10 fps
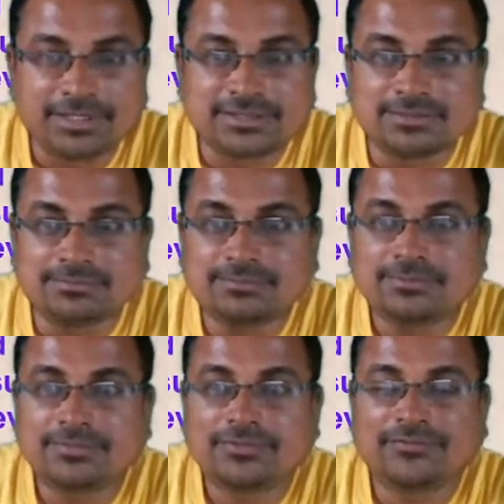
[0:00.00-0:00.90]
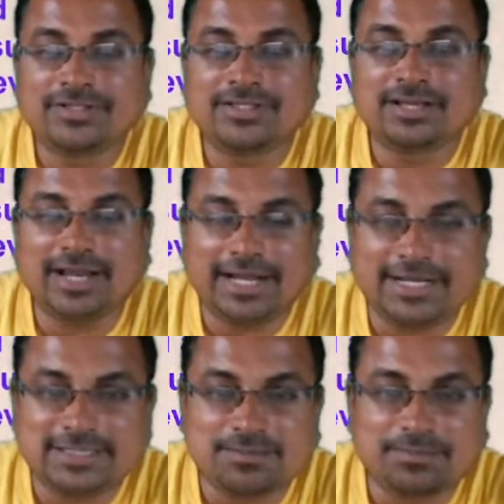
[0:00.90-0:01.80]
prism, when the light
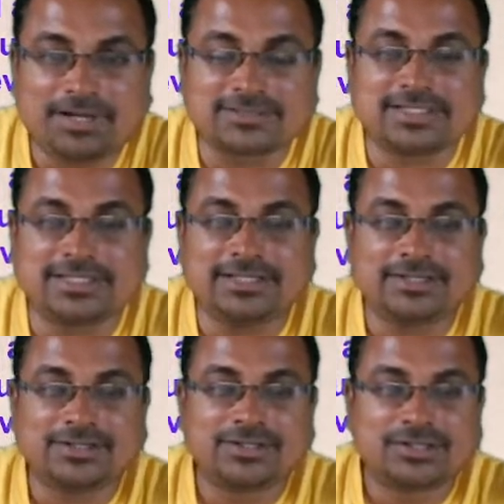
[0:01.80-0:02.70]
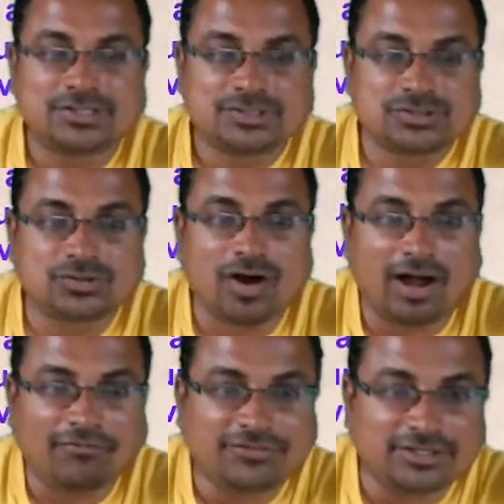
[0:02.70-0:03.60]
is passing, so
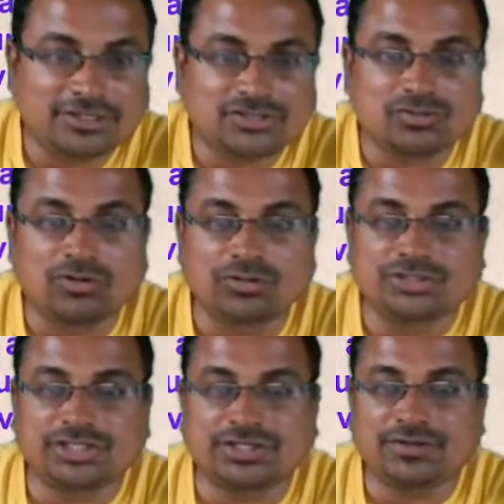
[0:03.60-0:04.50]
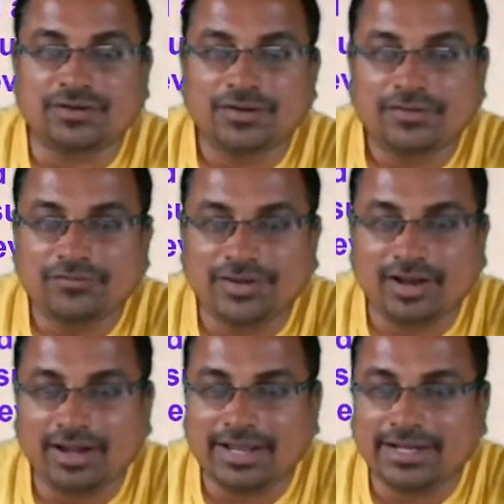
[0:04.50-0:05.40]
after the solution,
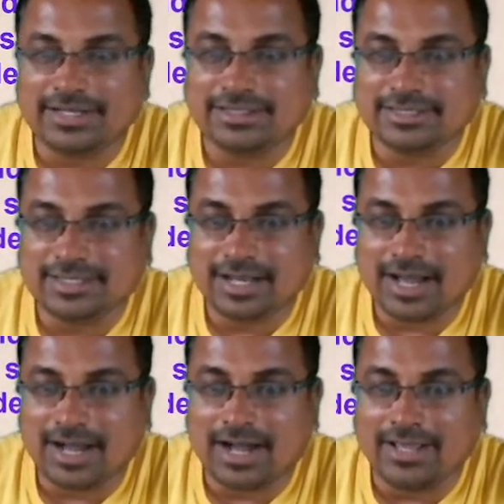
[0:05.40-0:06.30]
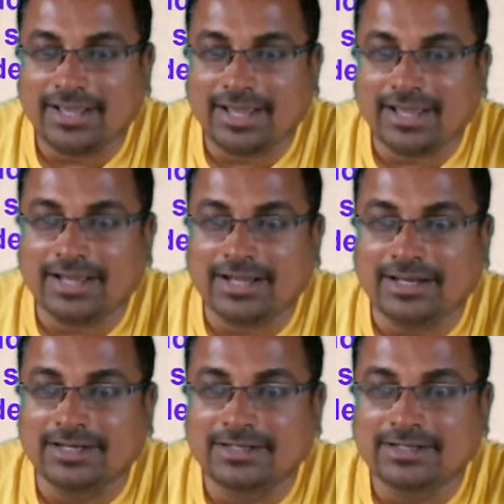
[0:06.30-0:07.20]
we are getting that I
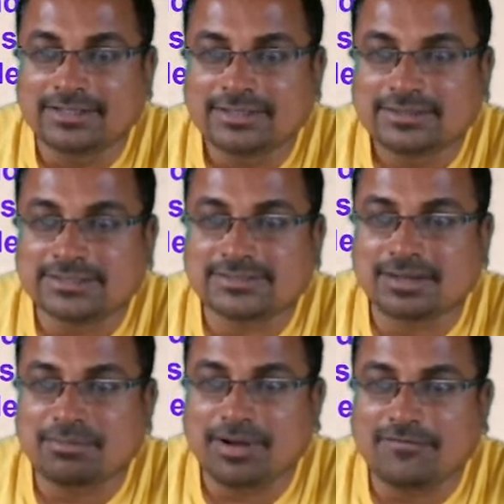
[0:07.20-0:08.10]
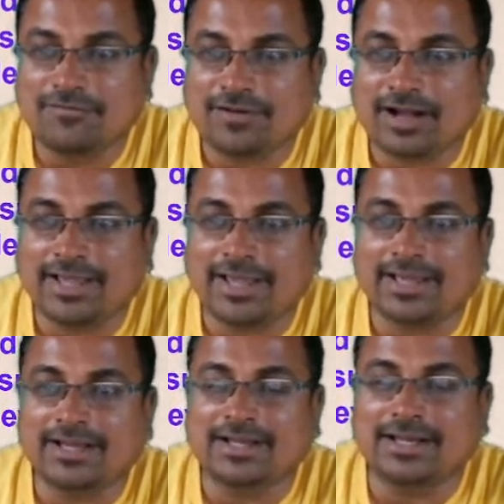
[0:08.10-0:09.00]
angle. The sum of I
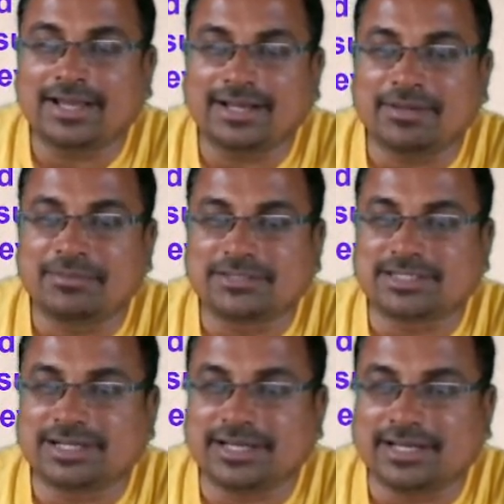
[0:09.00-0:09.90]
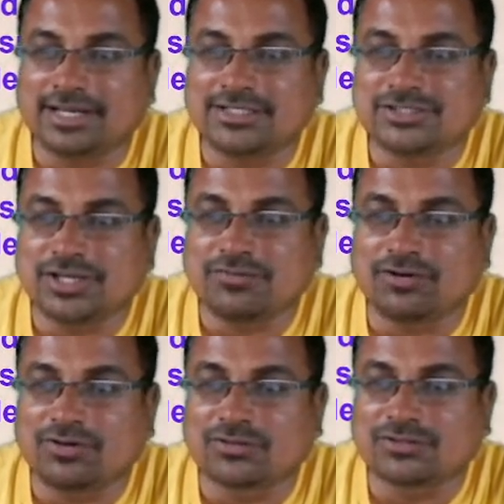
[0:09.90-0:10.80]
angle and emergent angle is
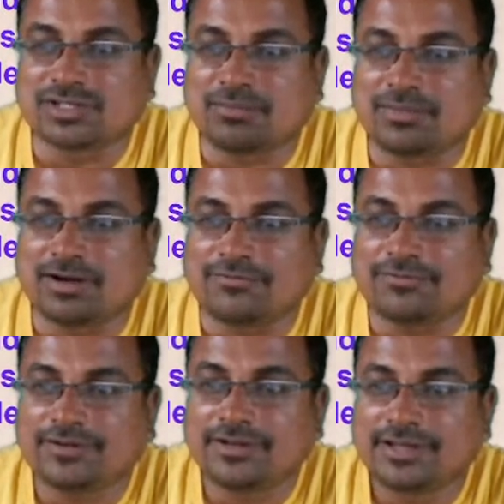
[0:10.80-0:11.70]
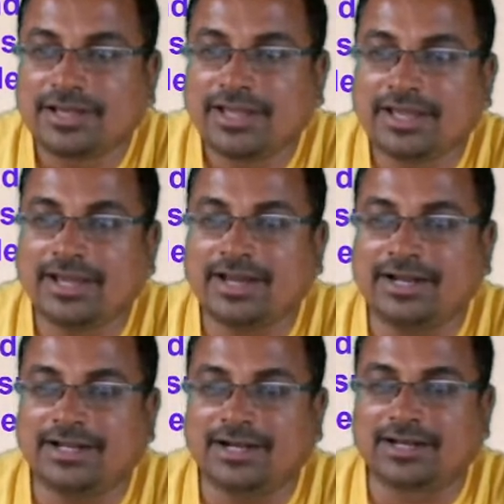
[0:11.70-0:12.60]
equal to sum of A
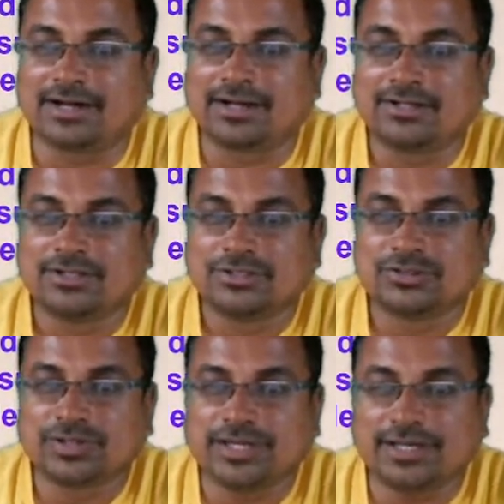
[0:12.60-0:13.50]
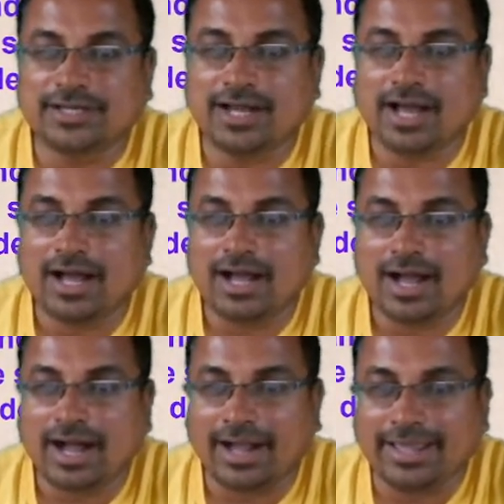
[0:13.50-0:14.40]
and delta. So here
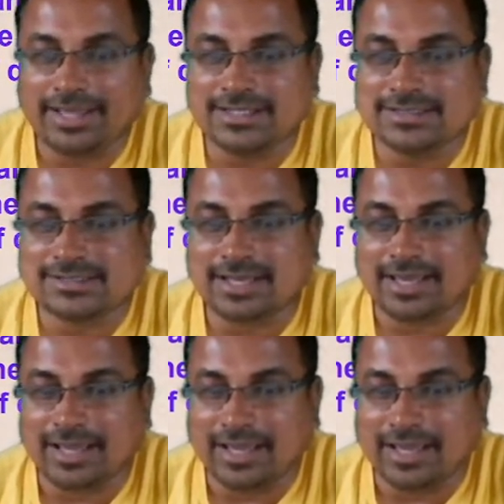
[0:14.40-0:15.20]
I is,